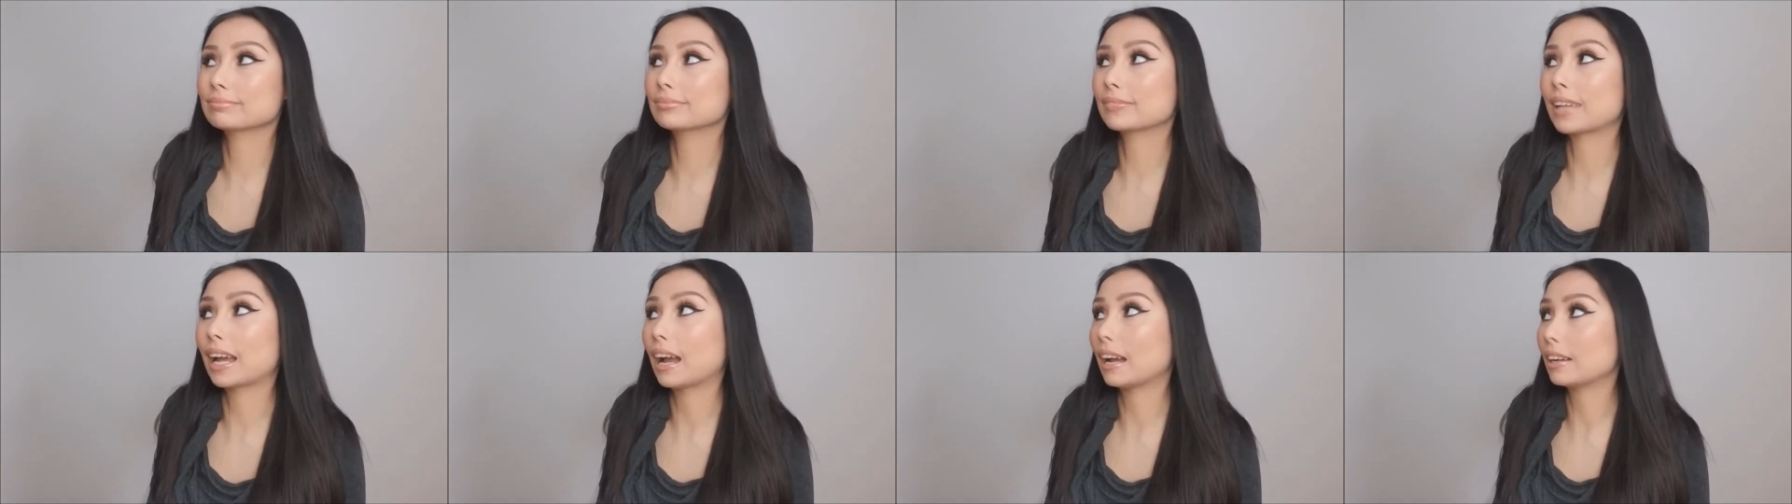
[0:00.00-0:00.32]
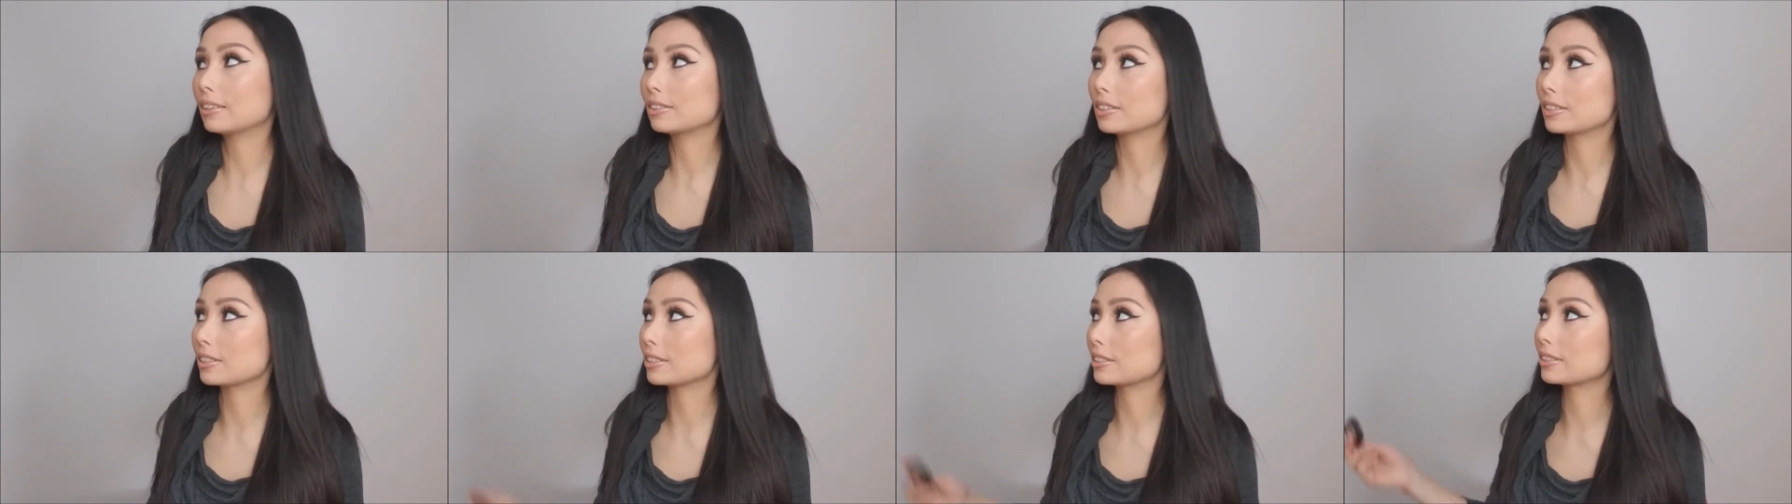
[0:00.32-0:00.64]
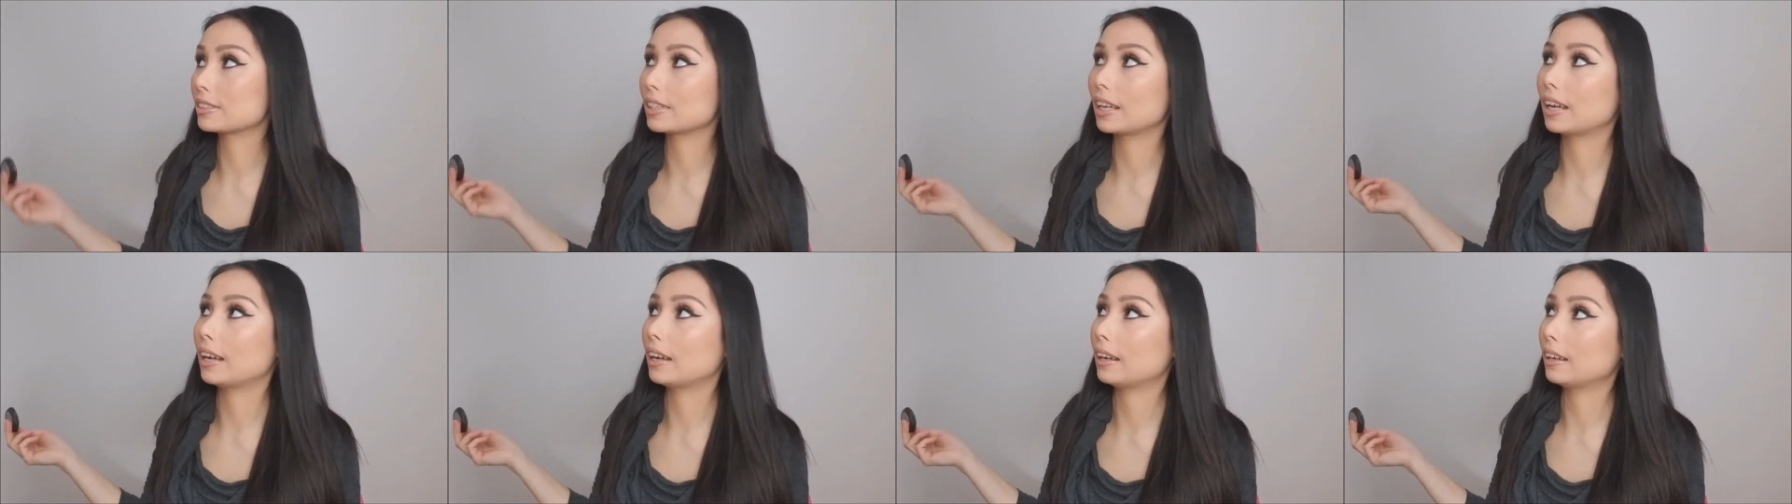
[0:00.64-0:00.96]

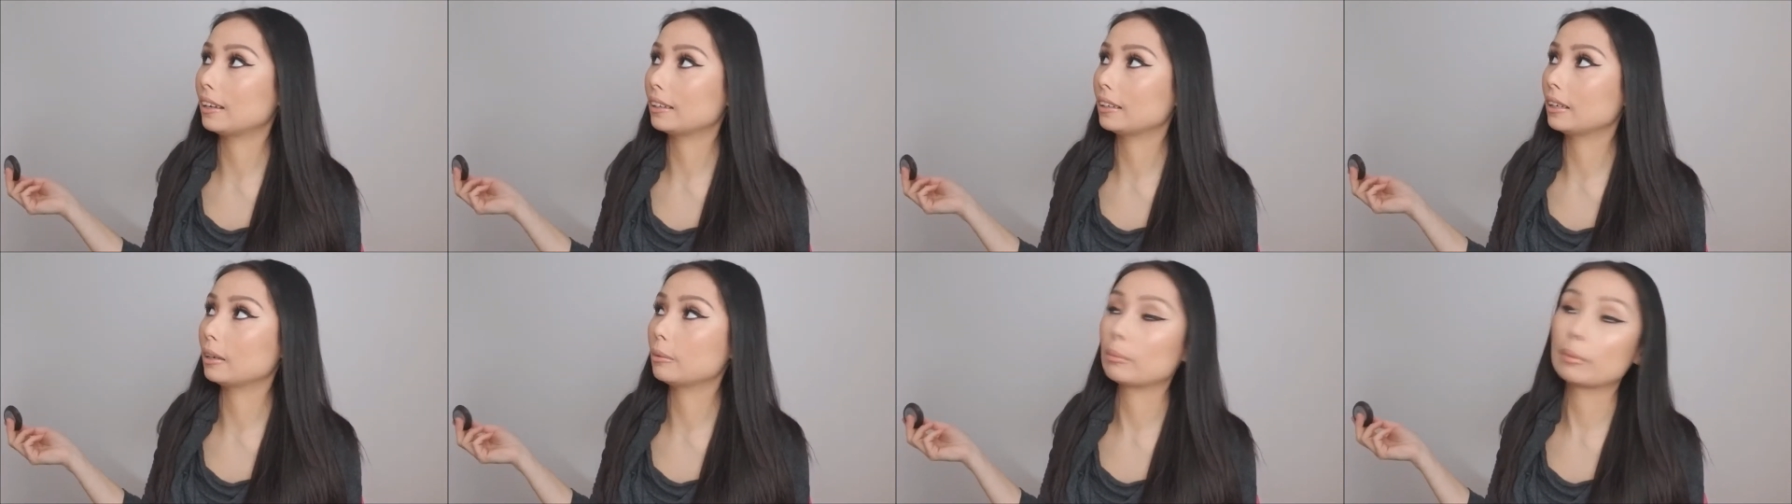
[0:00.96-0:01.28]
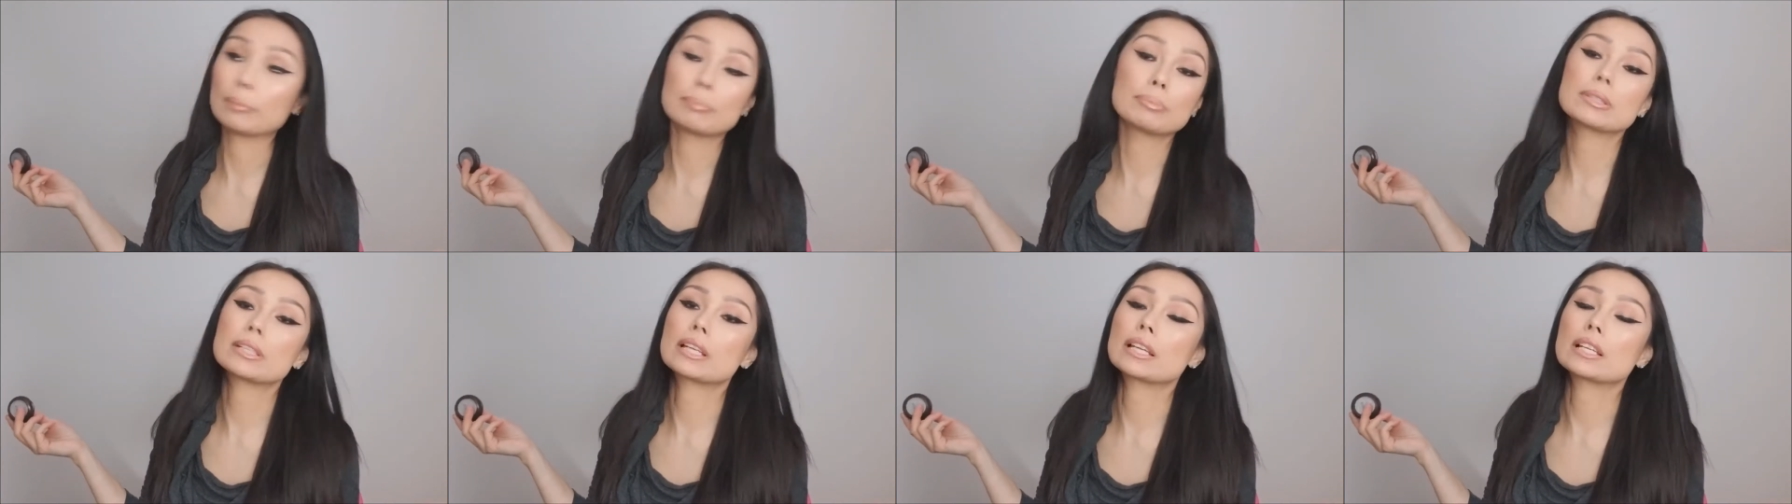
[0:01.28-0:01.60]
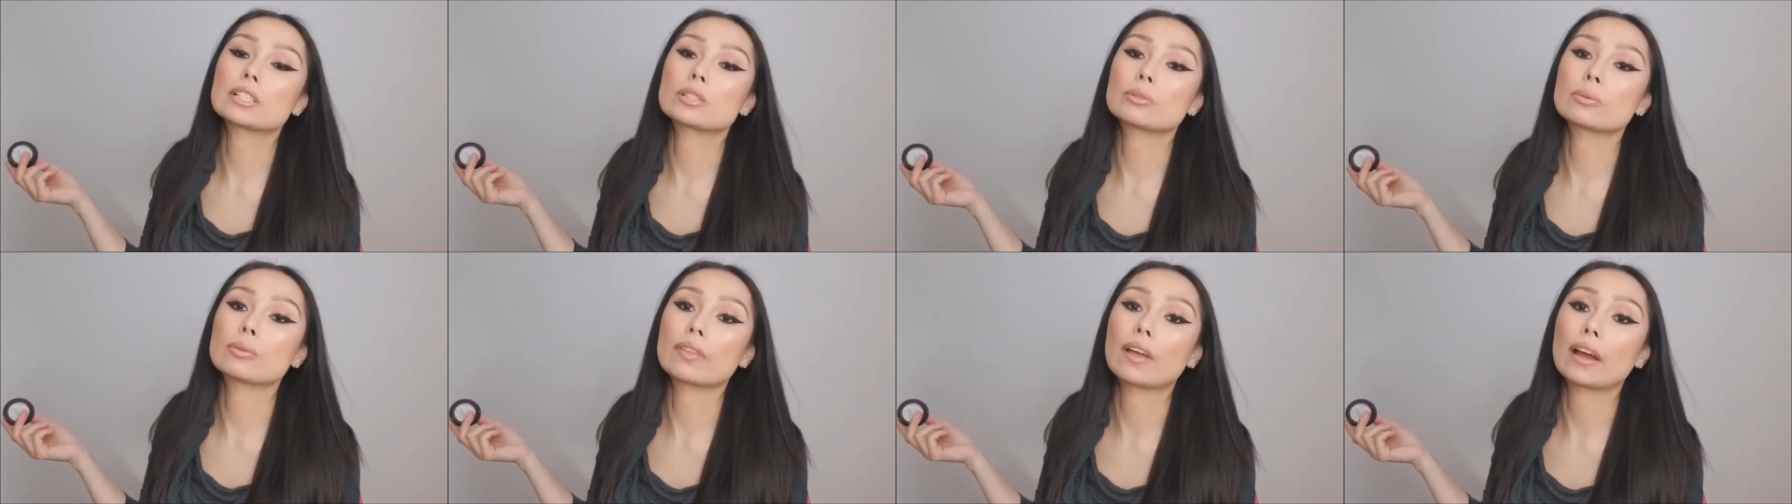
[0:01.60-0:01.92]

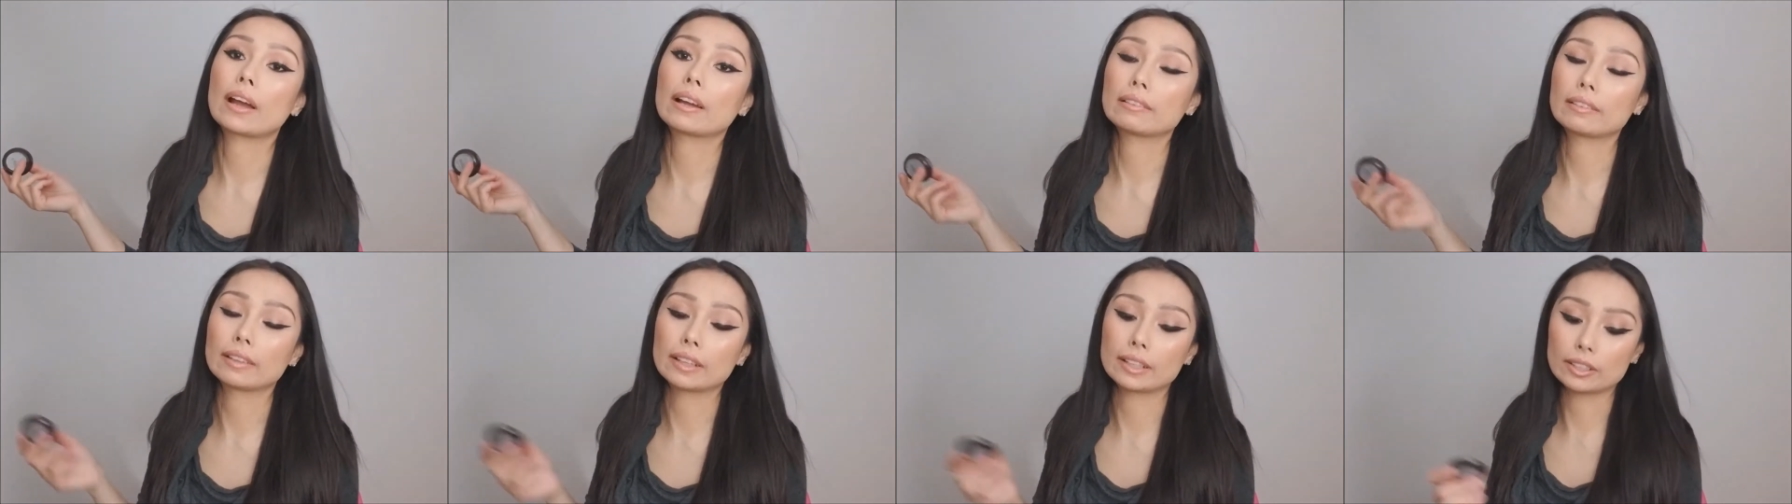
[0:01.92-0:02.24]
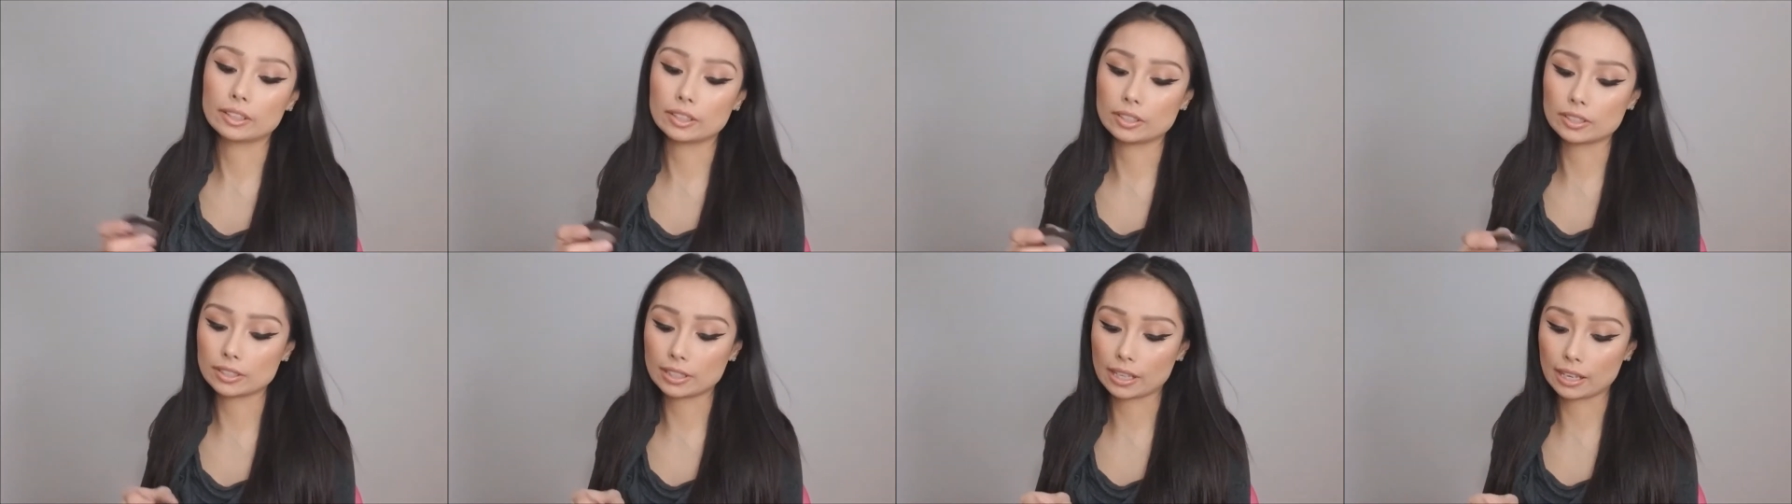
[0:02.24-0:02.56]
obsessed with highlighters